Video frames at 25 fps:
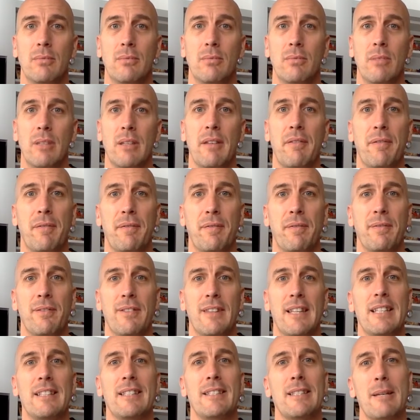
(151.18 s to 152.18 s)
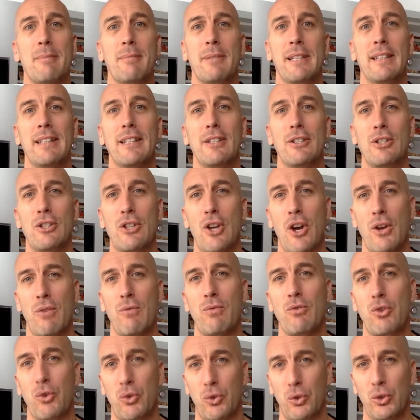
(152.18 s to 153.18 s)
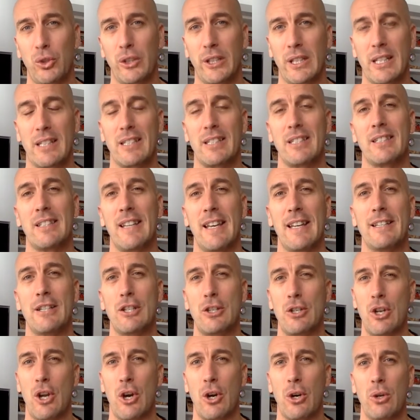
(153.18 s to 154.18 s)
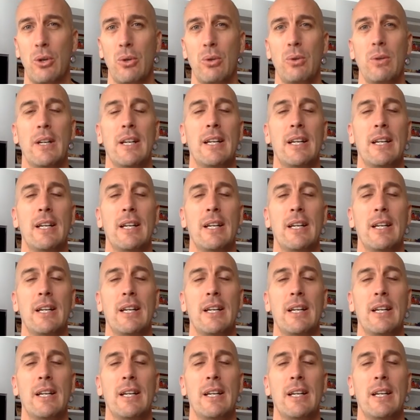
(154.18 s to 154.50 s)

if there's something that you don't truly understand and know,